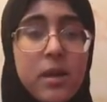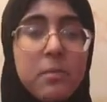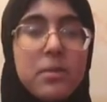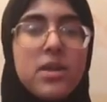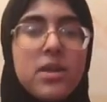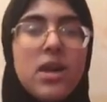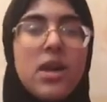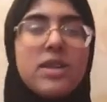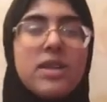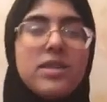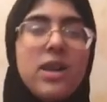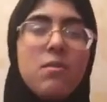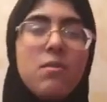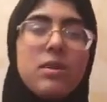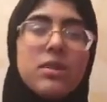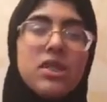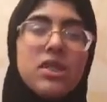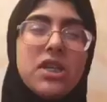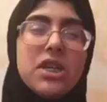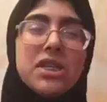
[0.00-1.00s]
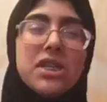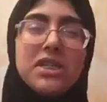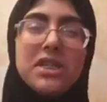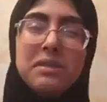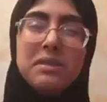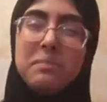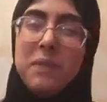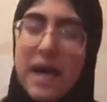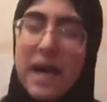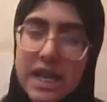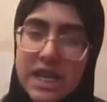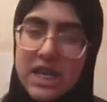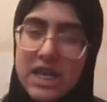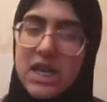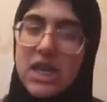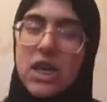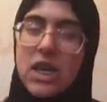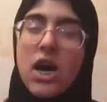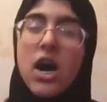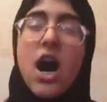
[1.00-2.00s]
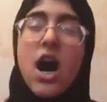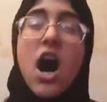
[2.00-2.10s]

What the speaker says: Because I want to inspire